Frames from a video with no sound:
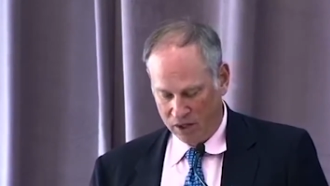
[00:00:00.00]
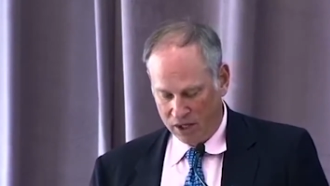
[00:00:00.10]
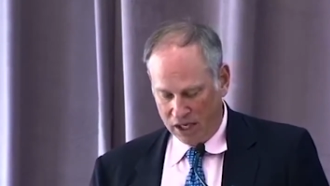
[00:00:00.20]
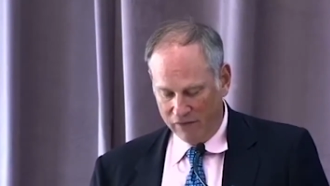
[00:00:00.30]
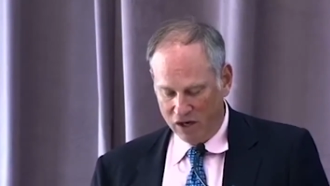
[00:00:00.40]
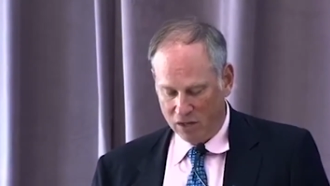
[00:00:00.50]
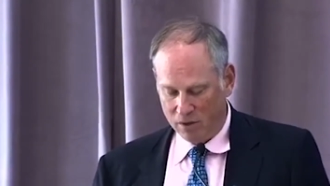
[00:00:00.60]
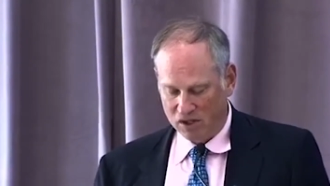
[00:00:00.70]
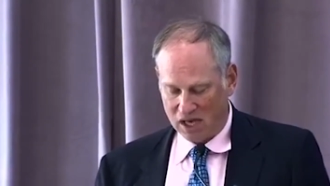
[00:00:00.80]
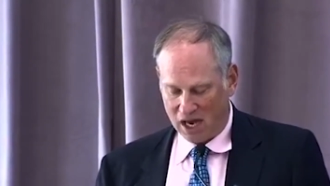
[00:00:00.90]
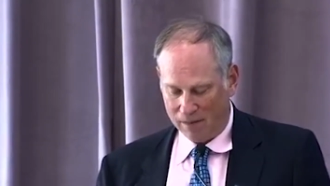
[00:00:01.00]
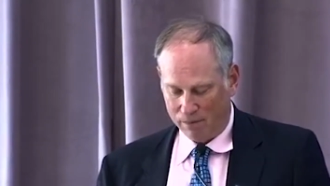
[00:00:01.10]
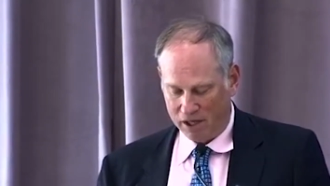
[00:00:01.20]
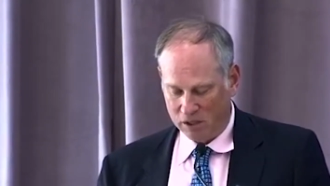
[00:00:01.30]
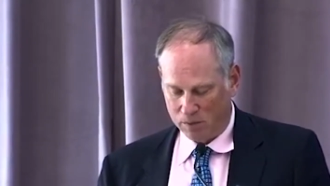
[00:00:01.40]
even in the most
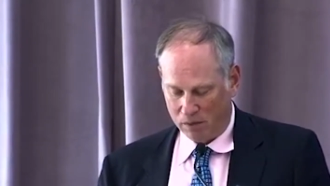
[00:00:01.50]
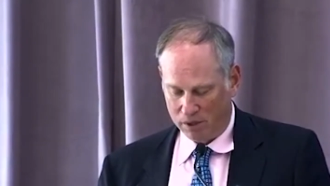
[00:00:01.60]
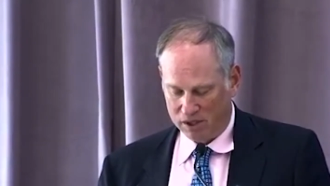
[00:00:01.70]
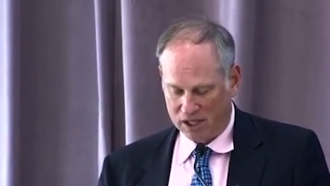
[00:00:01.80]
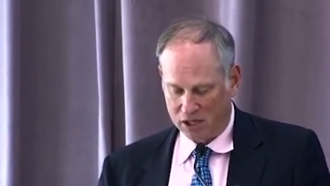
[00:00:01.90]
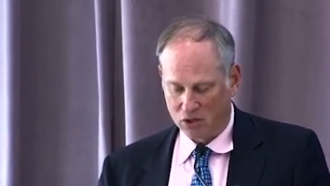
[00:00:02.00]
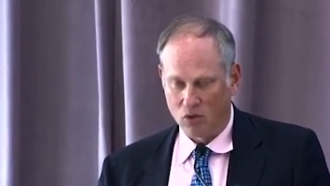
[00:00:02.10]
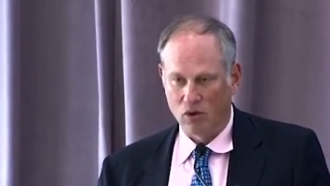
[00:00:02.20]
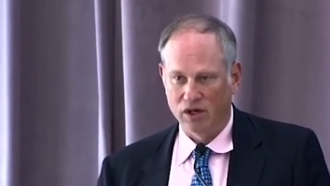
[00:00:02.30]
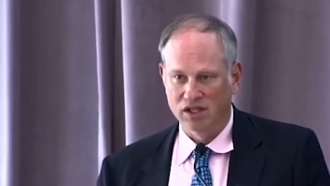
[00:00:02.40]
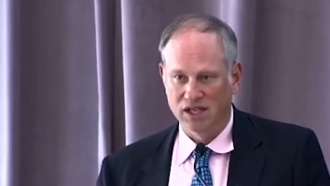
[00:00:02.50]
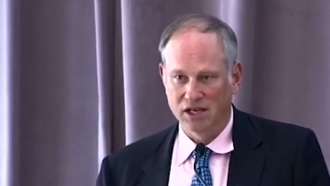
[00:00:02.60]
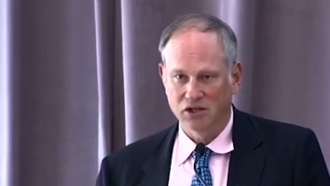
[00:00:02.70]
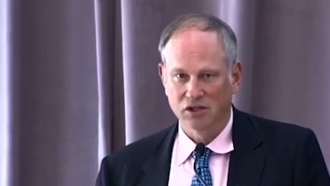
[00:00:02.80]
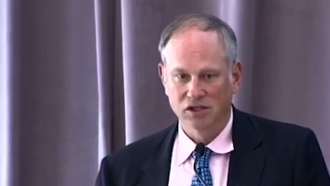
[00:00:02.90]
complex public sector
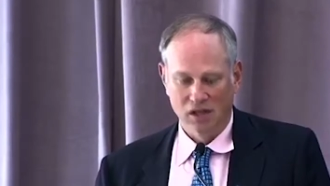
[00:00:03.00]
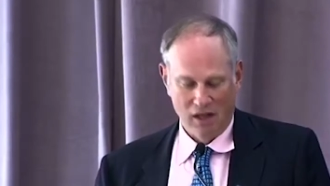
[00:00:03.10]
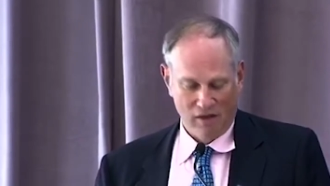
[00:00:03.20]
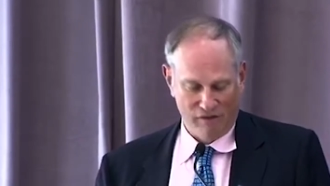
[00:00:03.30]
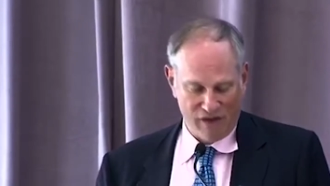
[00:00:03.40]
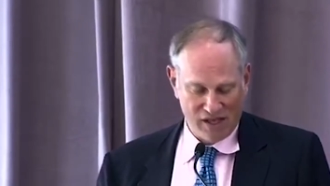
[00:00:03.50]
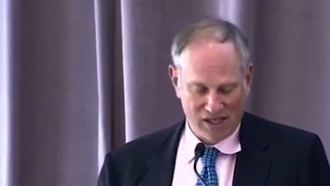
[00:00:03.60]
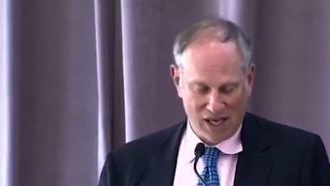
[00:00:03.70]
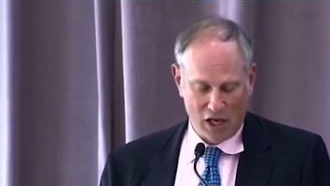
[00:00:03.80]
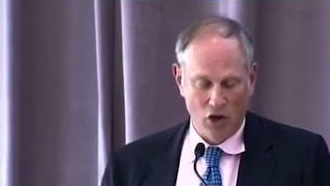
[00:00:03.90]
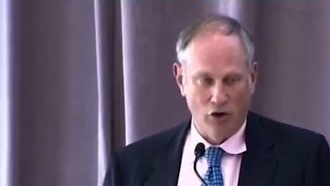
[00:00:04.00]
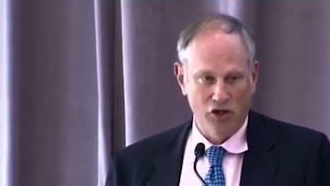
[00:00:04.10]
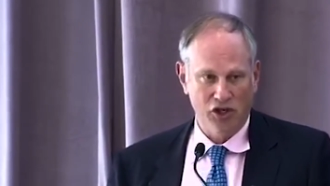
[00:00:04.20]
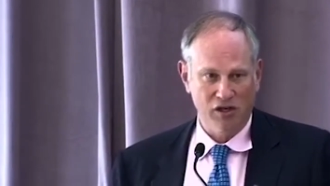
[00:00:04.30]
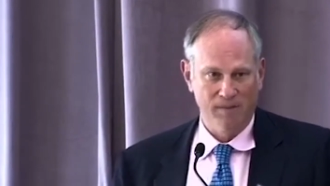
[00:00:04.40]
organizations facing
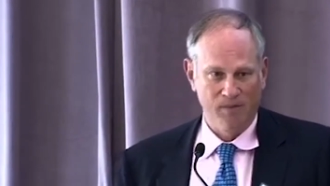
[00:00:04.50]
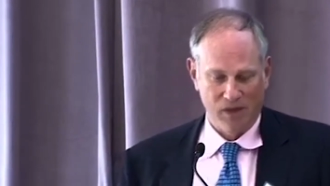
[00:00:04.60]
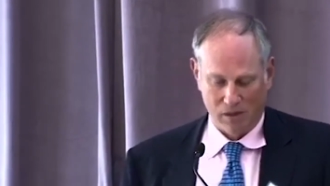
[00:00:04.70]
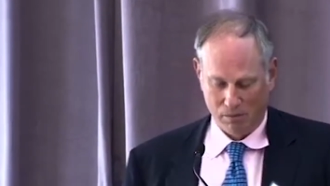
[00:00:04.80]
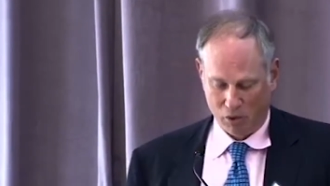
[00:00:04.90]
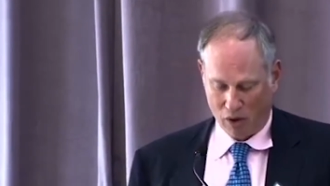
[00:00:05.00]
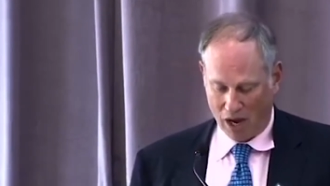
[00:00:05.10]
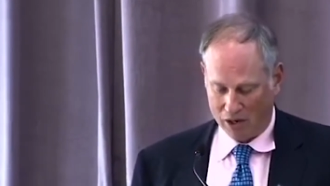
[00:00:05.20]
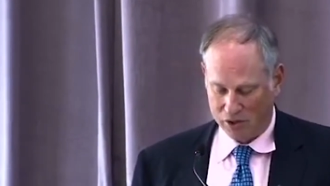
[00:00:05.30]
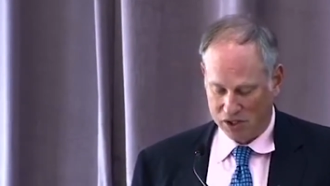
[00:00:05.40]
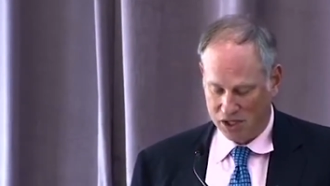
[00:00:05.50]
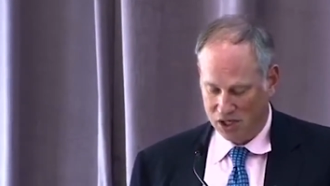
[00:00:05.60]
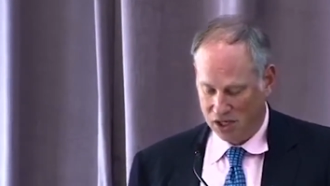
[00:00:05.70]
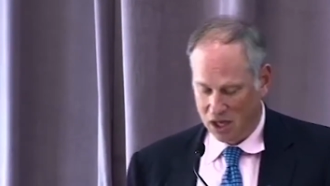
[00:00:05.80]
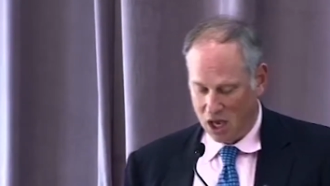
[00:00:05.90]
inertia, bureaucracy,
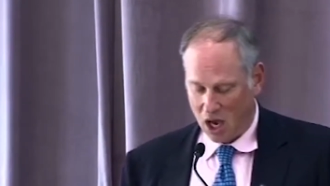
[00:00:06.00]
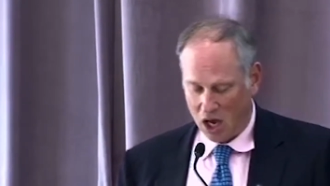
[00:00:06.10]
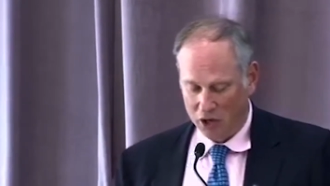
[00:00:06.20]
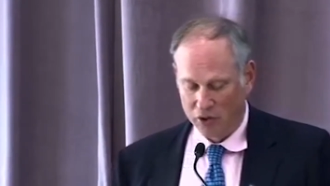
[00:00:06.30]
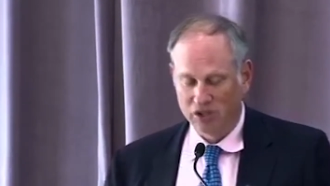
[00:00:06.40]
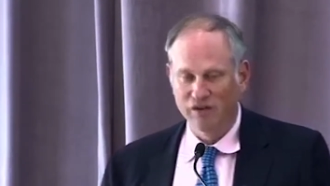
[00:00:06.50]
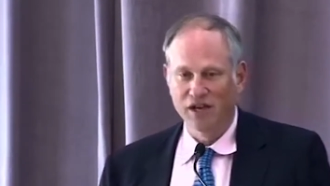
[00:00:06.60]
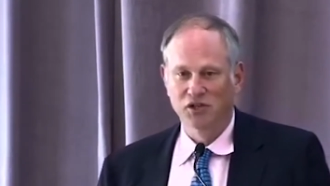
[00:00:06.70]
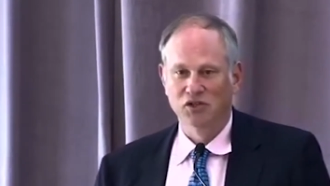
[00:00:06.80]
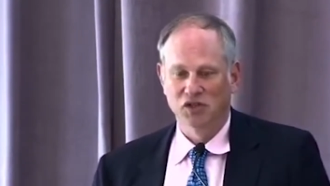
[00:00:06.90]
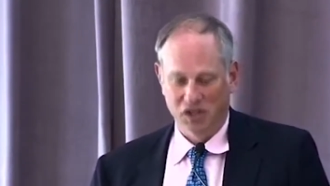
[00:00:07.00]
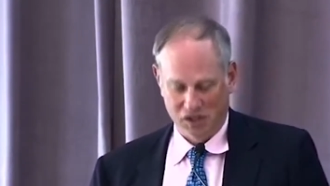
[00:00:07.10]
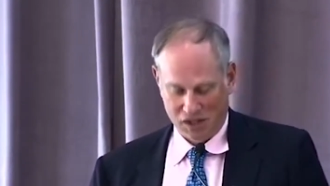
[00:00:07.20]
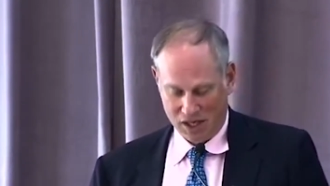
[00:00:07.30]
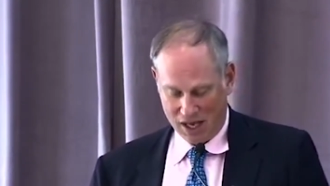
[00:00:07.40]
hundreds of
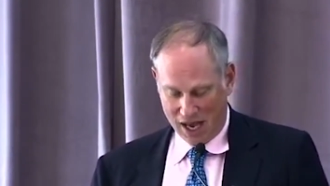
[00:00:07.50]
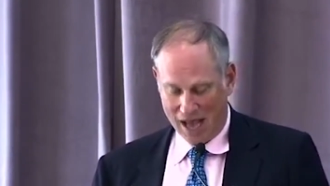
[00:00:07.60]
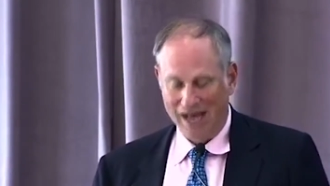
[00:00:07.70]
agencies, and